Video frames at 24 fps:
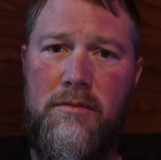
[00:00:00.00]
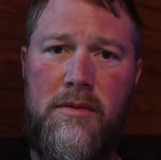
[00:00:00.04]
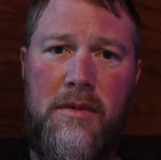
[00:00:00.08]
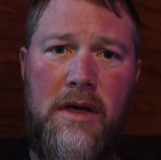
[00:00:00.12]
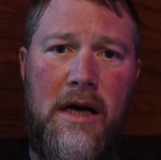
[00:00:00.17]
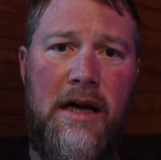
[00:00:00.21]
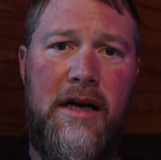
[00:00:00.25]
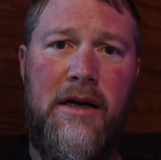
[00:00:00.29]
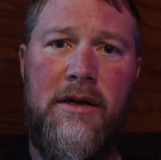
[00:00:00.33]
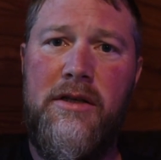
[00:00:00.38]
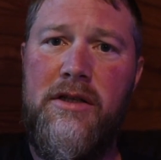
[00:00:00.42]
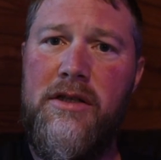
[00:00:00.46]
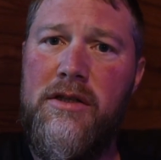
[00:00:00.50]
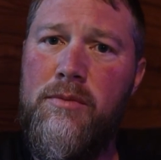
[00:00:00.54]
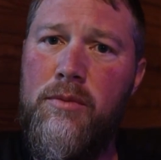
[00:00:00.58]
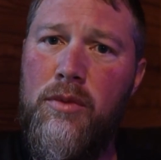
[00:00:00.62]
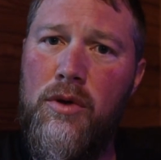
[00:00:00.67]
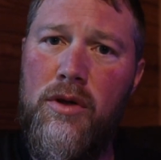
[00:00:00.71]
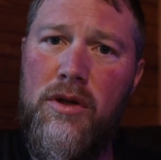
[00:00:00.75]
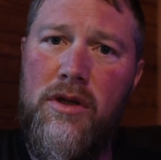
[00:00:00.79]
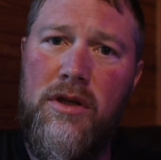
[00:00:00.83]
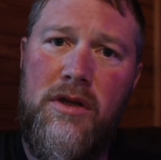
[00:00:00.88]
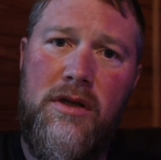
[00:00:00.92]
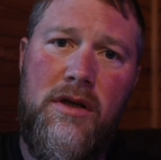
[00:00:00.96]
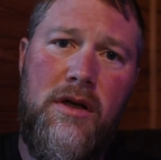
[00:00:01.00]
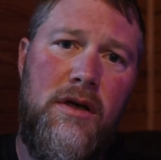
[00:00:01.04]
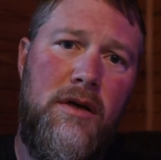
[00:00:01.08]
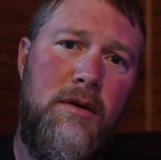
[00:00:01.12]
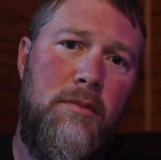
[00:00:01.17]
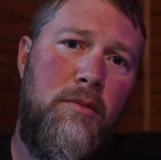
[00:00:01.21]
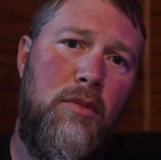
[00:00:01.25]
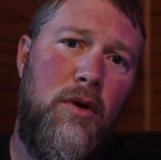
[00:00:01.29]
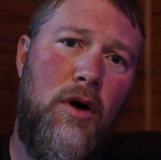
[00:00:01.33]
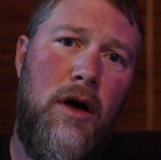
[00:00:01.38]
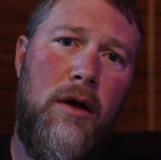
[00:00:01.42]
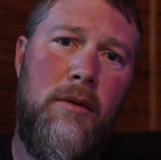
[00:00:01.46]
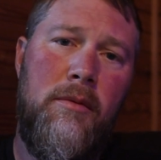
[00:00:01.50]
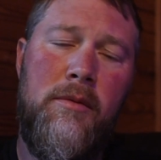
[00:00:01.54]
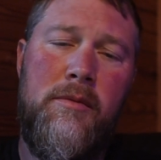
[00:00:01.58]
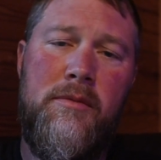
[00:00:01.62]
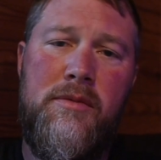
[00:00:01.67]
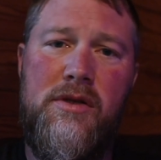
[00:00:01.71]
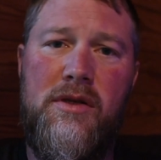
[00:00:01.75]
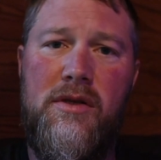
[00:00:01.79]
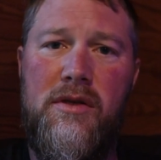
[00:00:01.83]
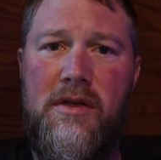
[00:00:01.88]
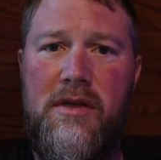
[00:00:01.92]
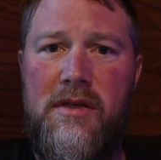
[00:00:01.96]
Kind of just put the
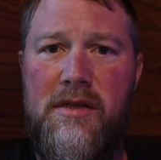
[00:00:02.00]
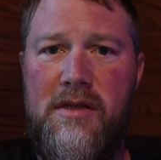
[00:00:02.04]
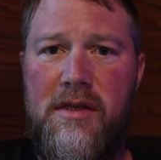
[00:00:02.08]
problems to the